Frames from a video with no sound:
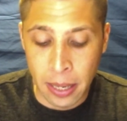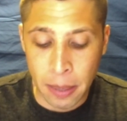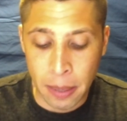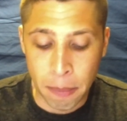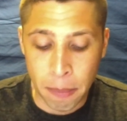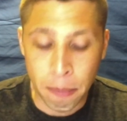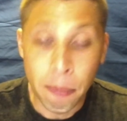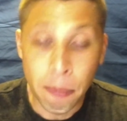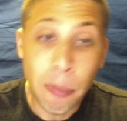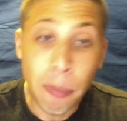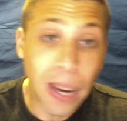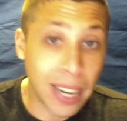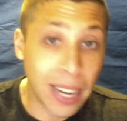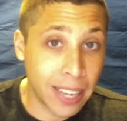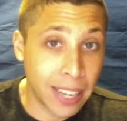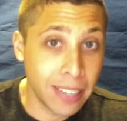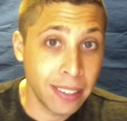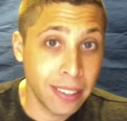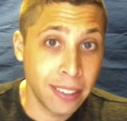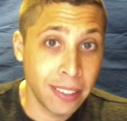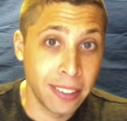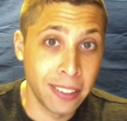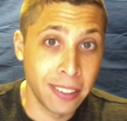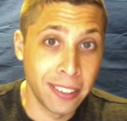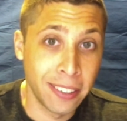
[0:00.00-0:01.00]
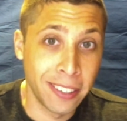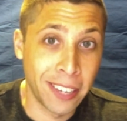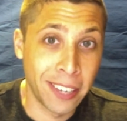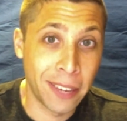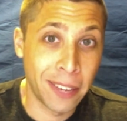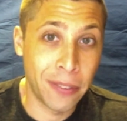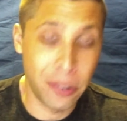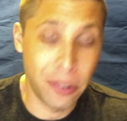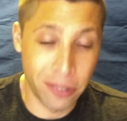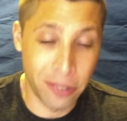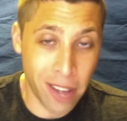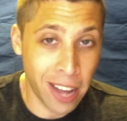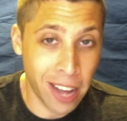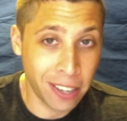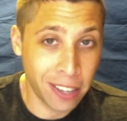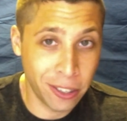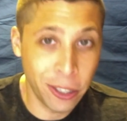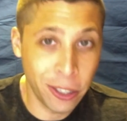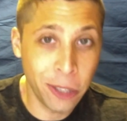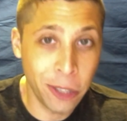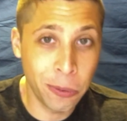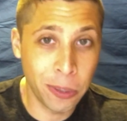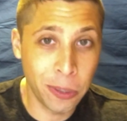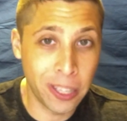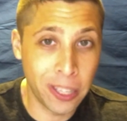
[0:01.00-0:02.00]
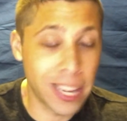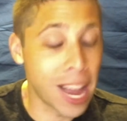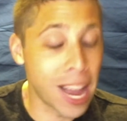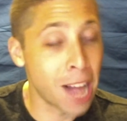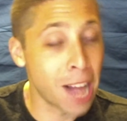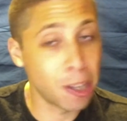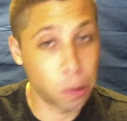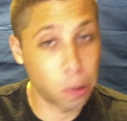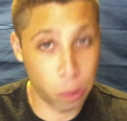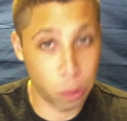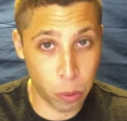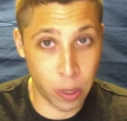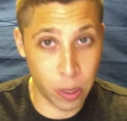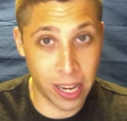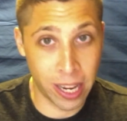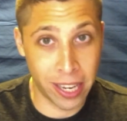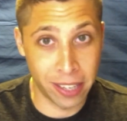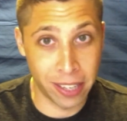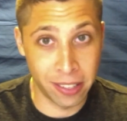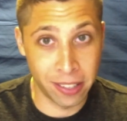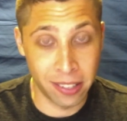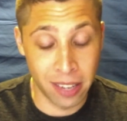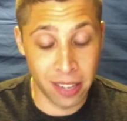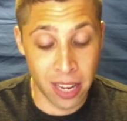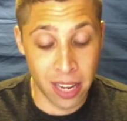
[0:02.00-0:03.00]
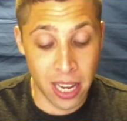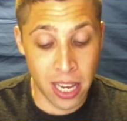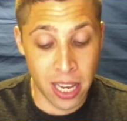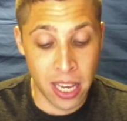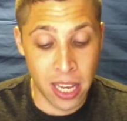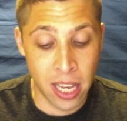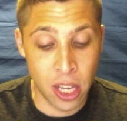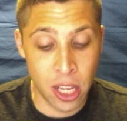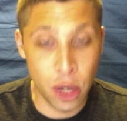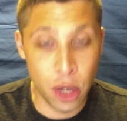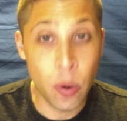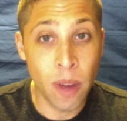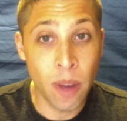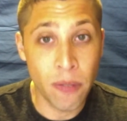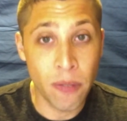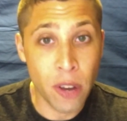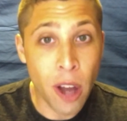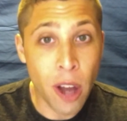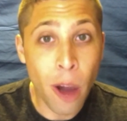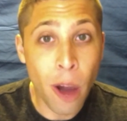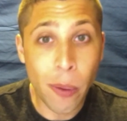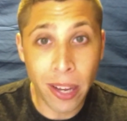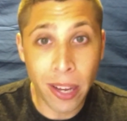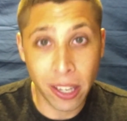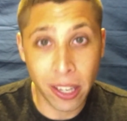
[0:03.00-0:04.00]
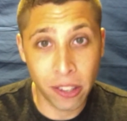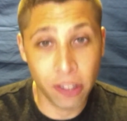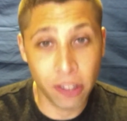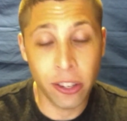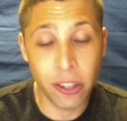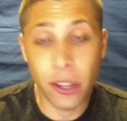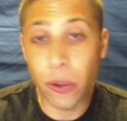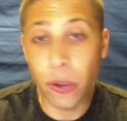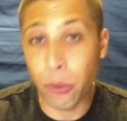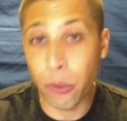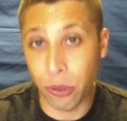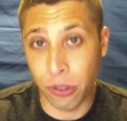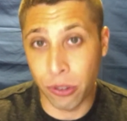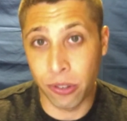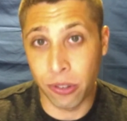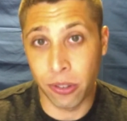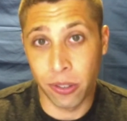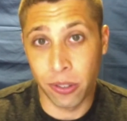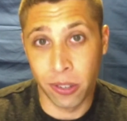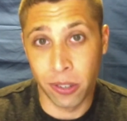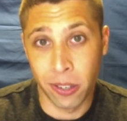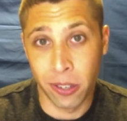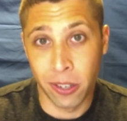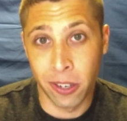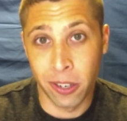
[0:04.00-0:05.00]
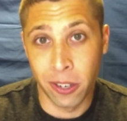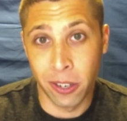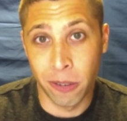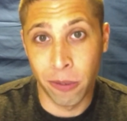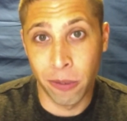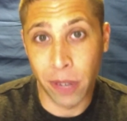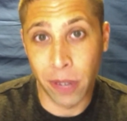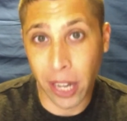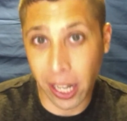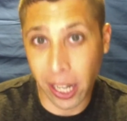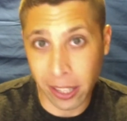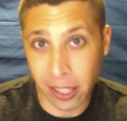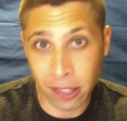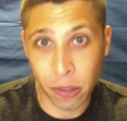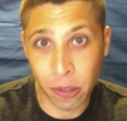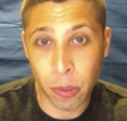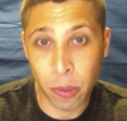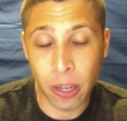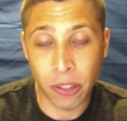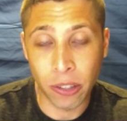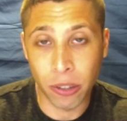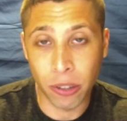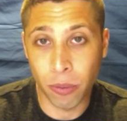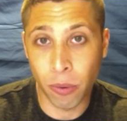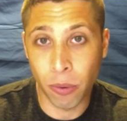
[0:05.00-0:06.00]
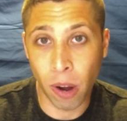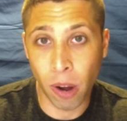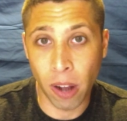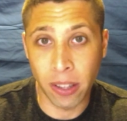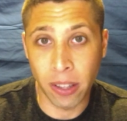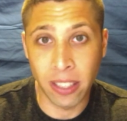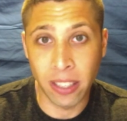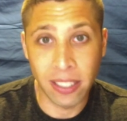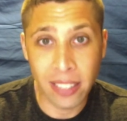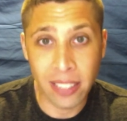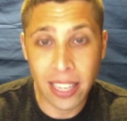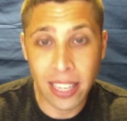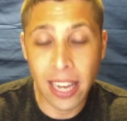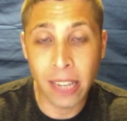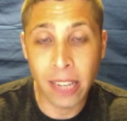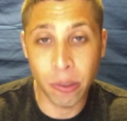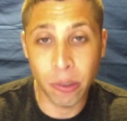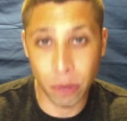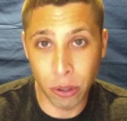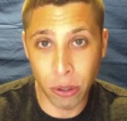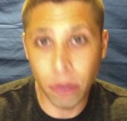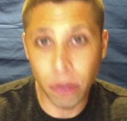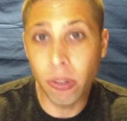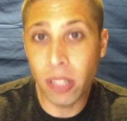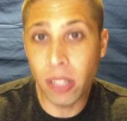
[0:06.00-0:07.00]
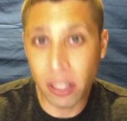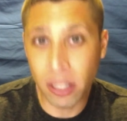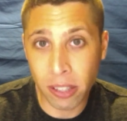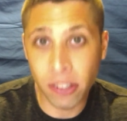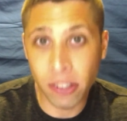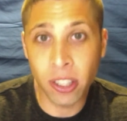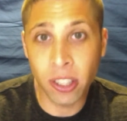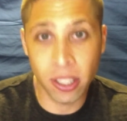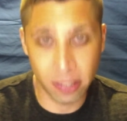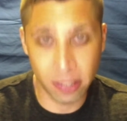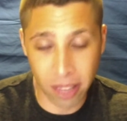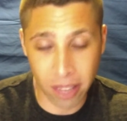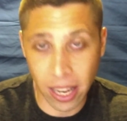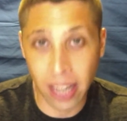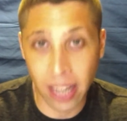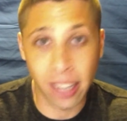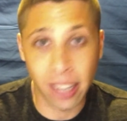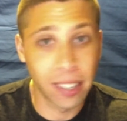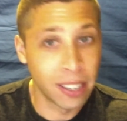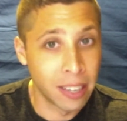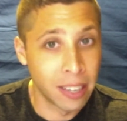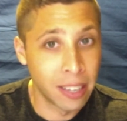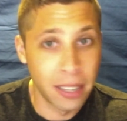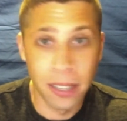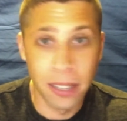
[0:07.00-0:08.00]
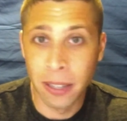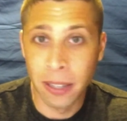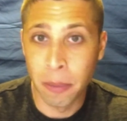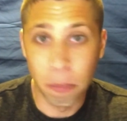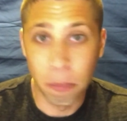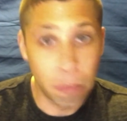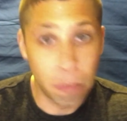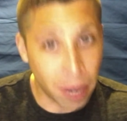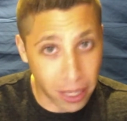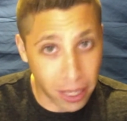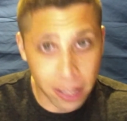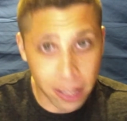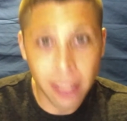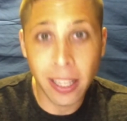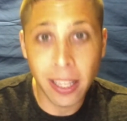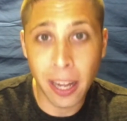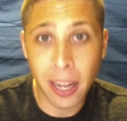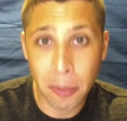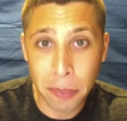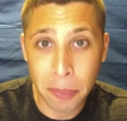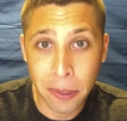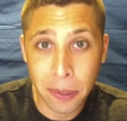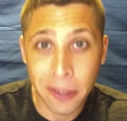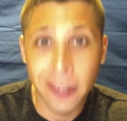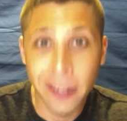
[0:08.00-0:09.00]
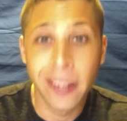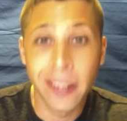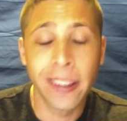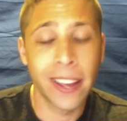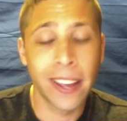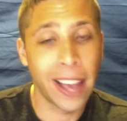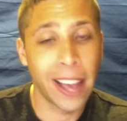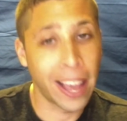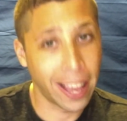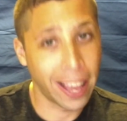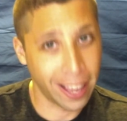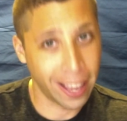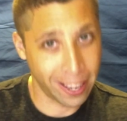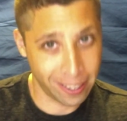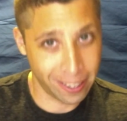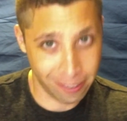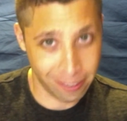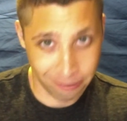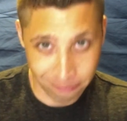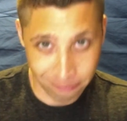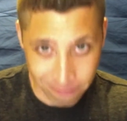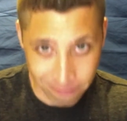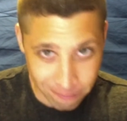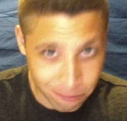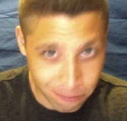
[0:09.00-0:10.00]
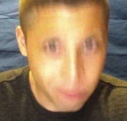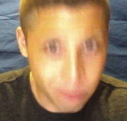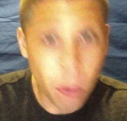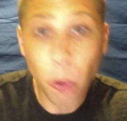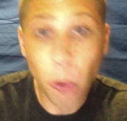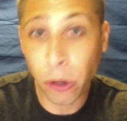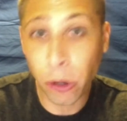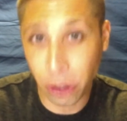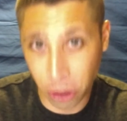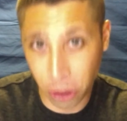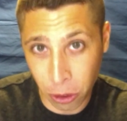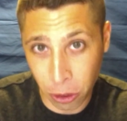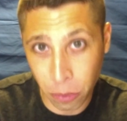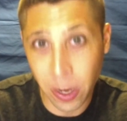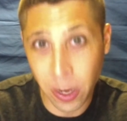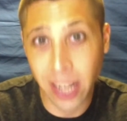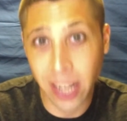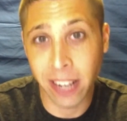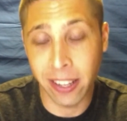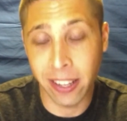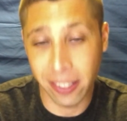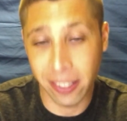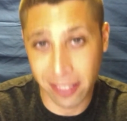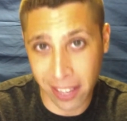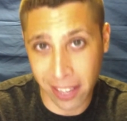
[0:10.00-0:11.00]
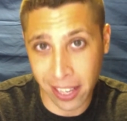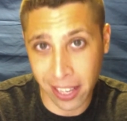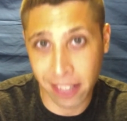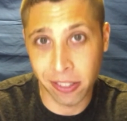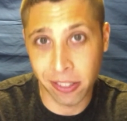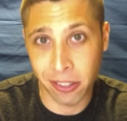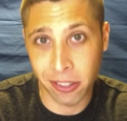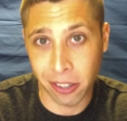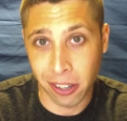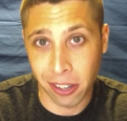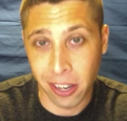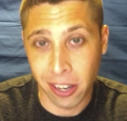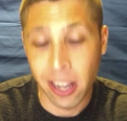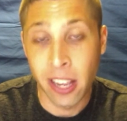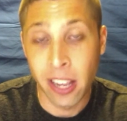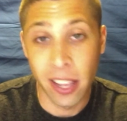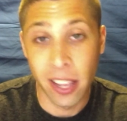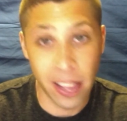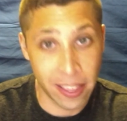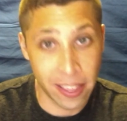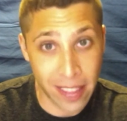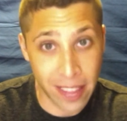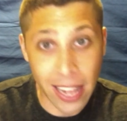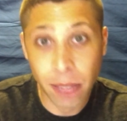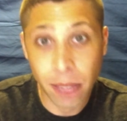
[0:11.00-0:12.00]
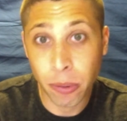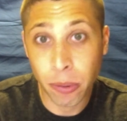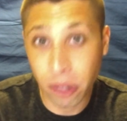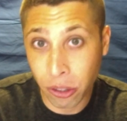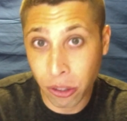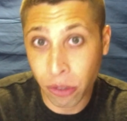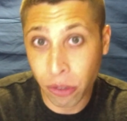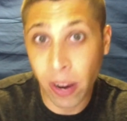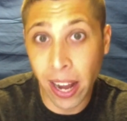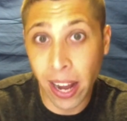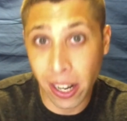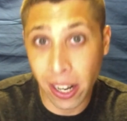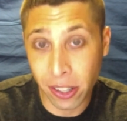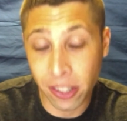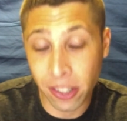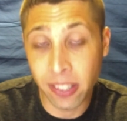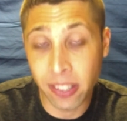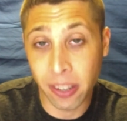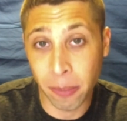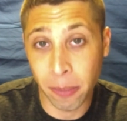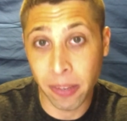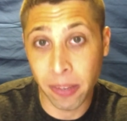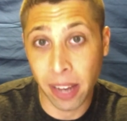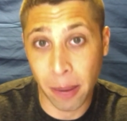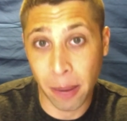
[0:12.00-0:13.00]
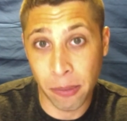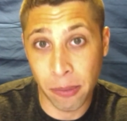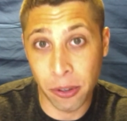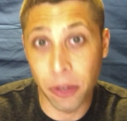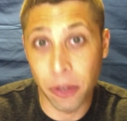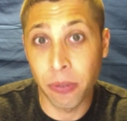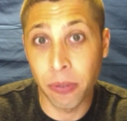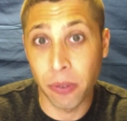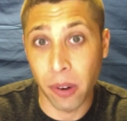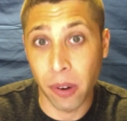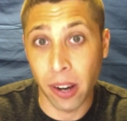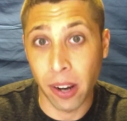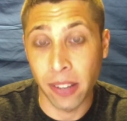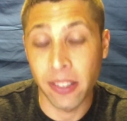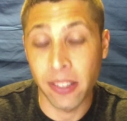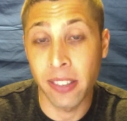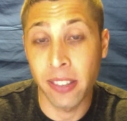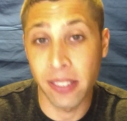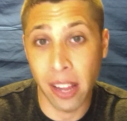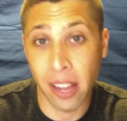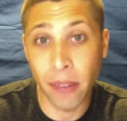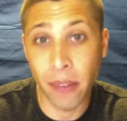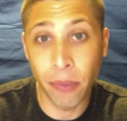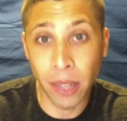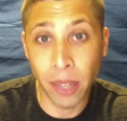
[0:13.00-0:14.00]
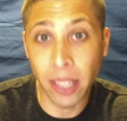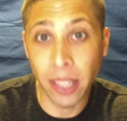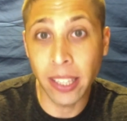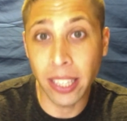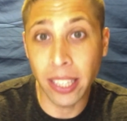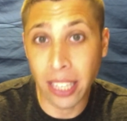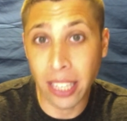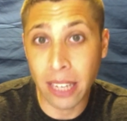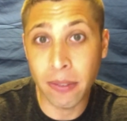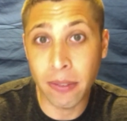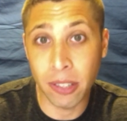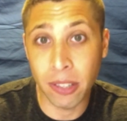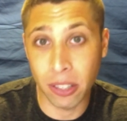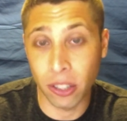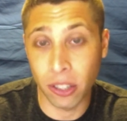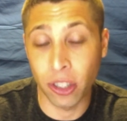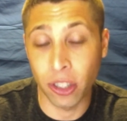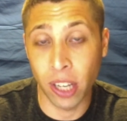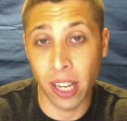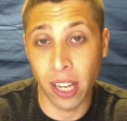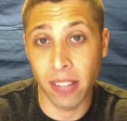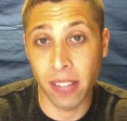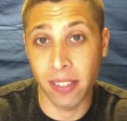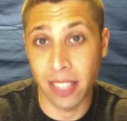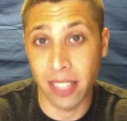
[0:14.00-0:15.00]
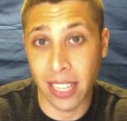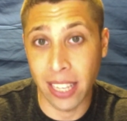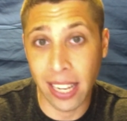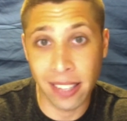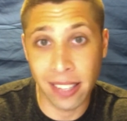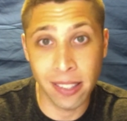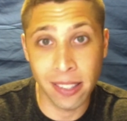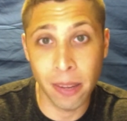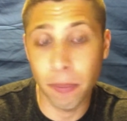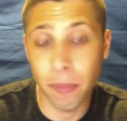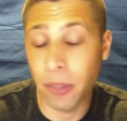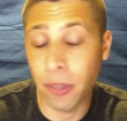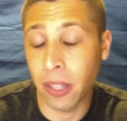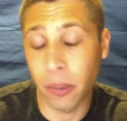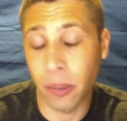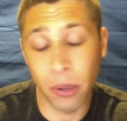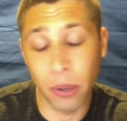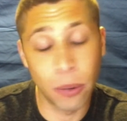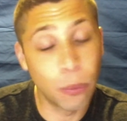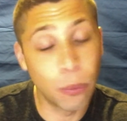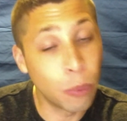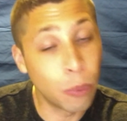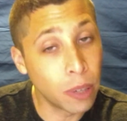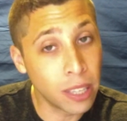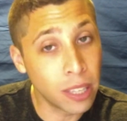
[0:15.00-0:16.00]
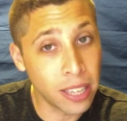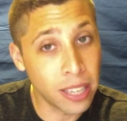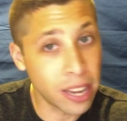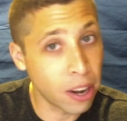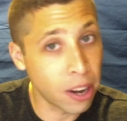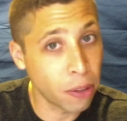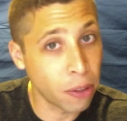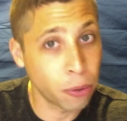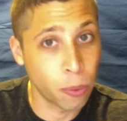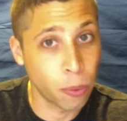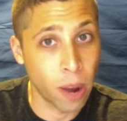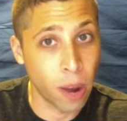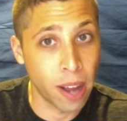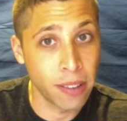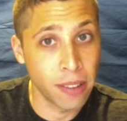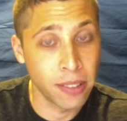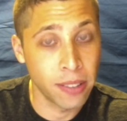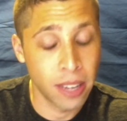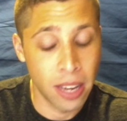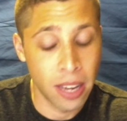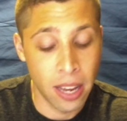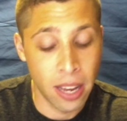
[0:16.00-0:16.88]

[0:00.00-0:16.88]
But if you're not good with the algebra ways, you have no excuse for getting this question wrong. This is a case where you need to just like buckle up and force your way to this answer. And that's what the strategies sometimes do for us is they really give us a chance to get something that we wouldn't get otherwise.